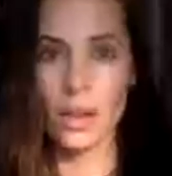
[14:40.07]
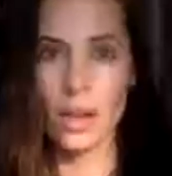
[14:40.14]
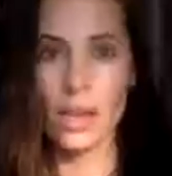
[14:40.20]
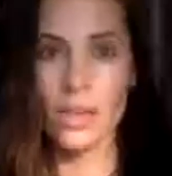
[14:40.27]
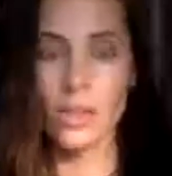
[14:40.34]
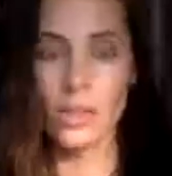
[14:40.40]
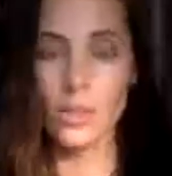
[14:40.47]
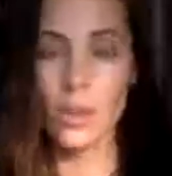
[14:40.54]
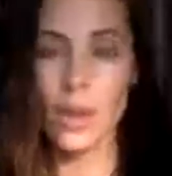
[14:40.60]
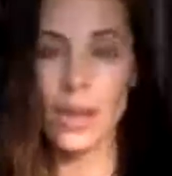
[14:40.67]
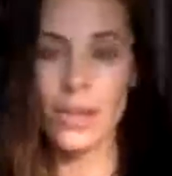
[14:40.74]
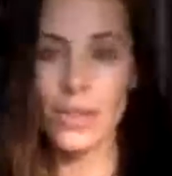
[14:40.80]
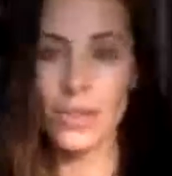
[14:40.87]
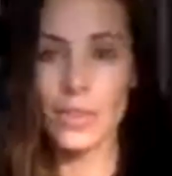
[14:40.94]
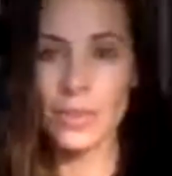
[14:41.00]
on your
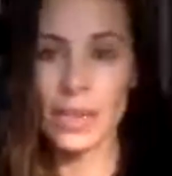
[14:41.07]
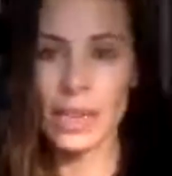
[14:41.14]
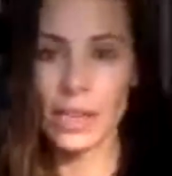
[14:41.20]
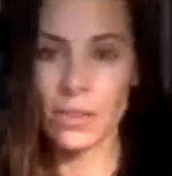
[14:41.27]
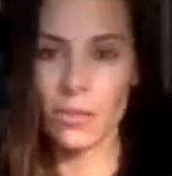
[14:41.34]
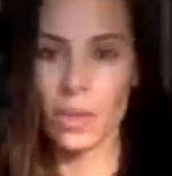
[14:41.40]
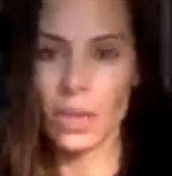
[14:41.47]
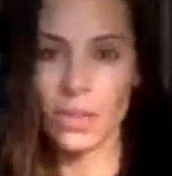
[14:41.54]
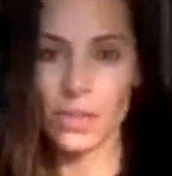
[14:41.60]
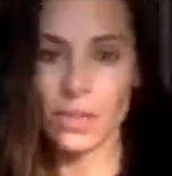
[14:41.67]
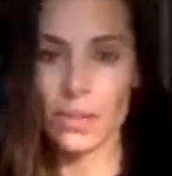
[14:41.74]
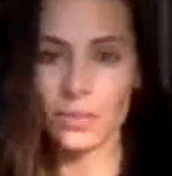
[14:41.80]
breath to begin with.